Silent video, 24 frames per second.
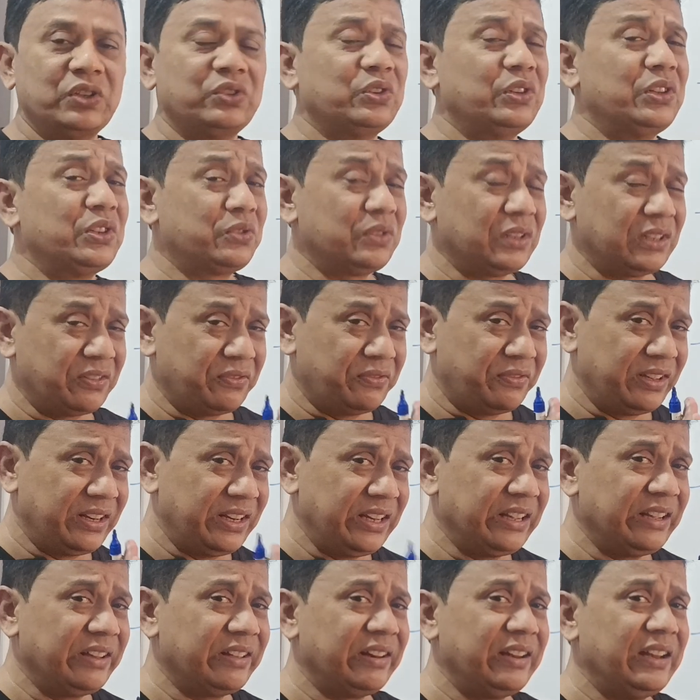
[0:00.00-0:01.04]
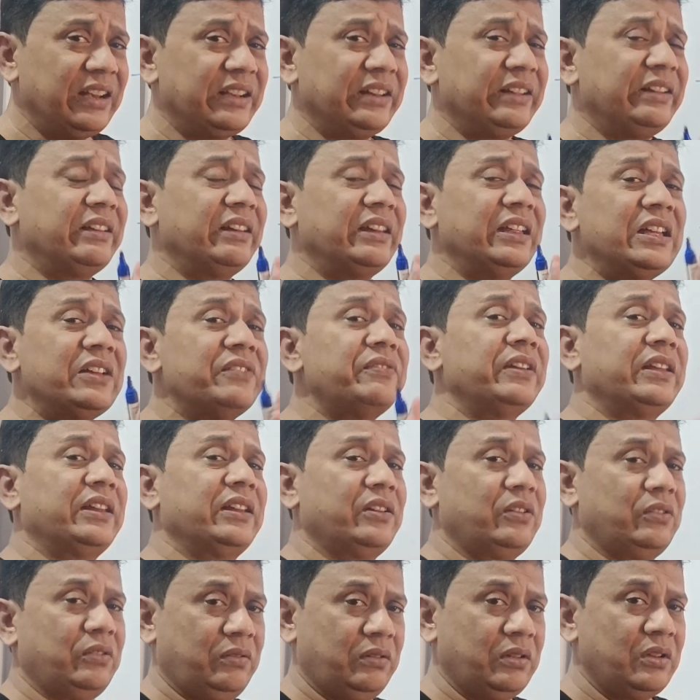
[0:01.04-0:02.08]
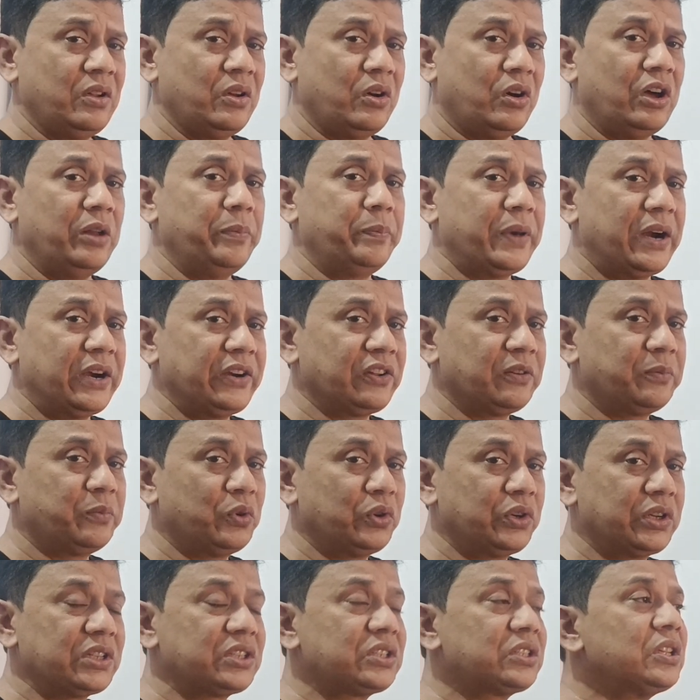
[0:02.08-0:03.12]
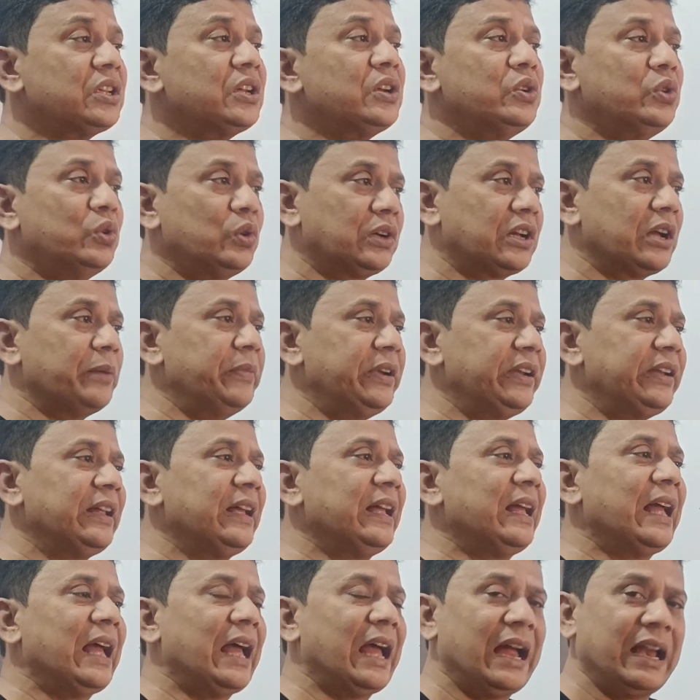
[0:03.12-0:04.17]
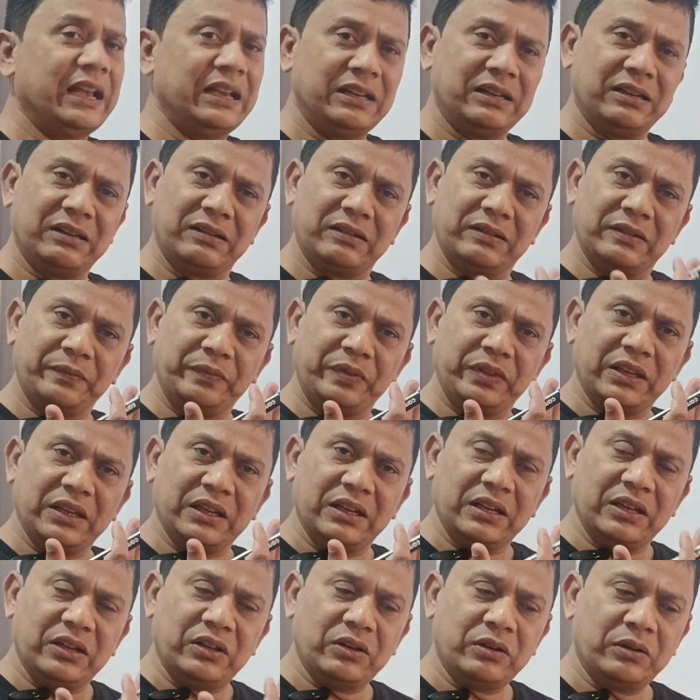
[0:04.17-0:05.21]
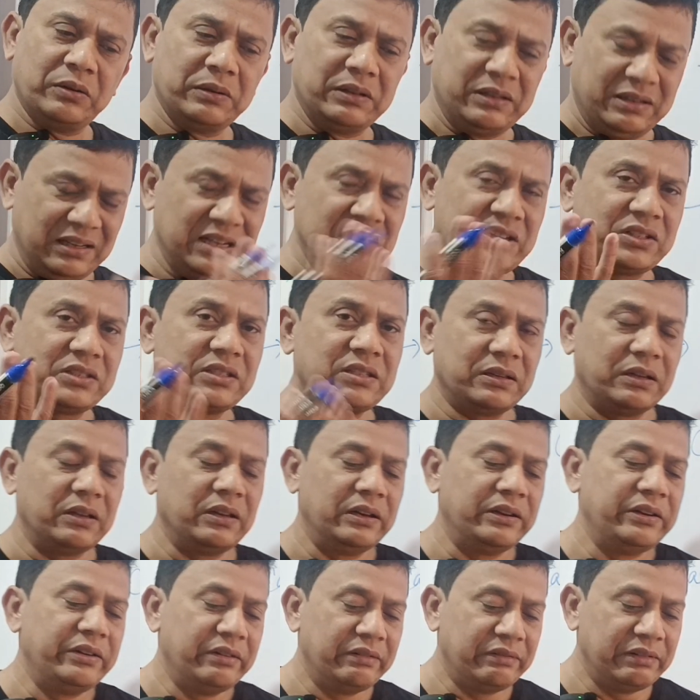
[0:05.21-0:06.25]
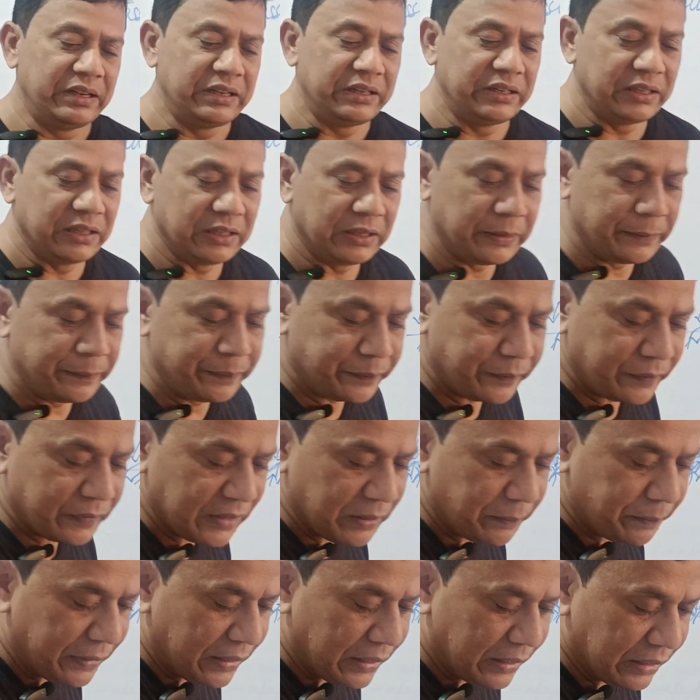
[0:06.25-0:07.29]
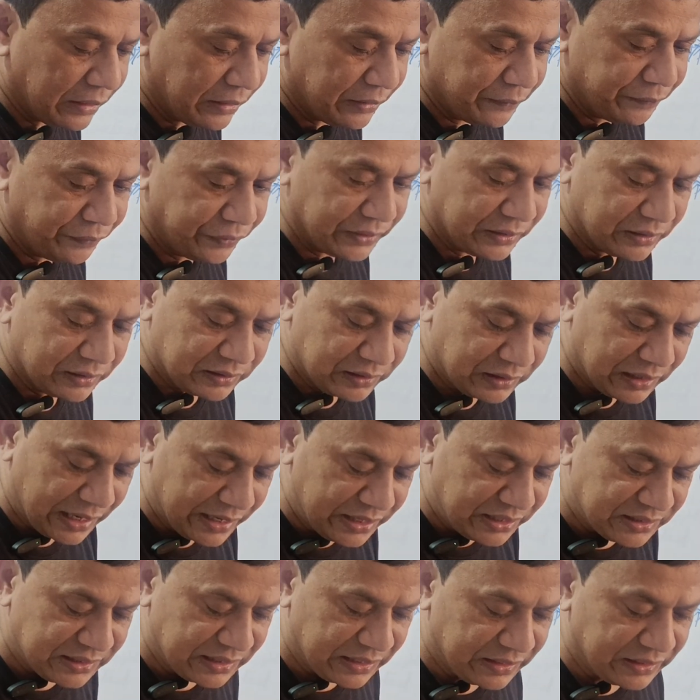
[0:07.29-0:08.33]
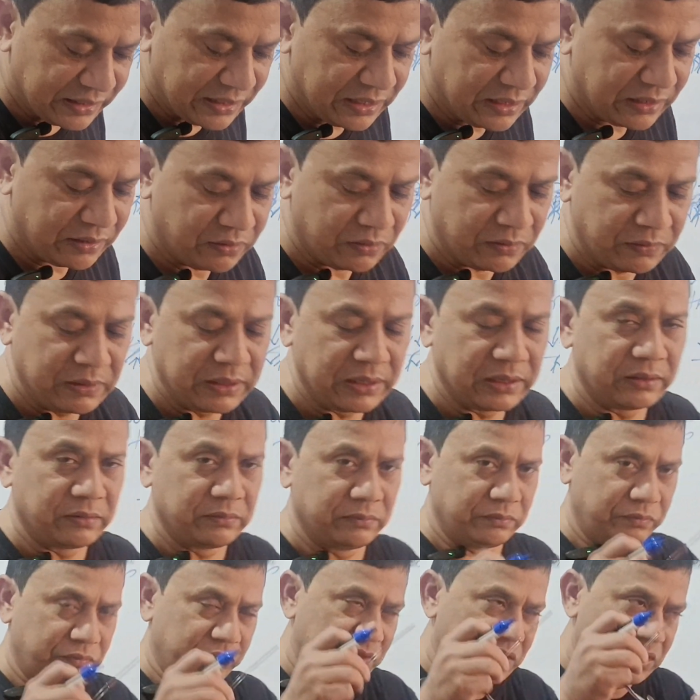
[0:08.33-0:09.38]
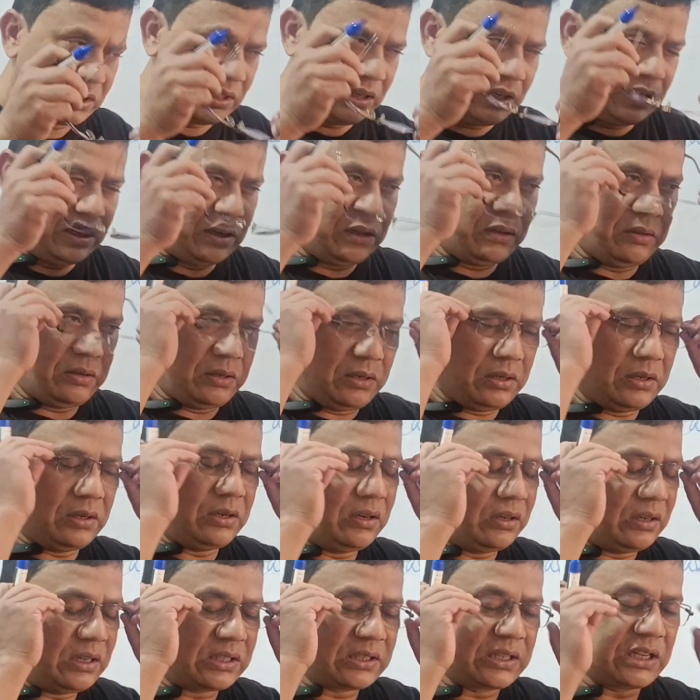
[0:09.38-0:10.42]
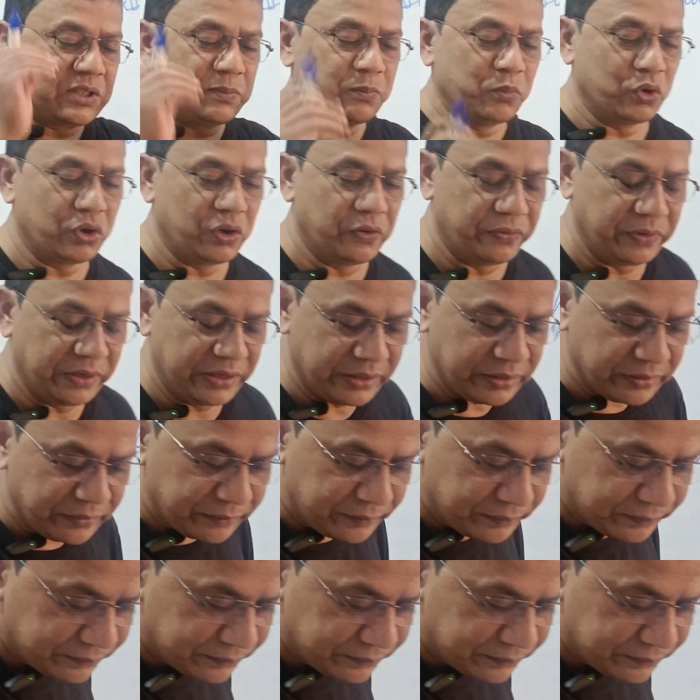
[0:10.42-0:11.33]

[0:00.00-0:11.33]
So this was a very great grave error on part of Brutus to commit. And let's read the lines, and then we'll discuss more of it.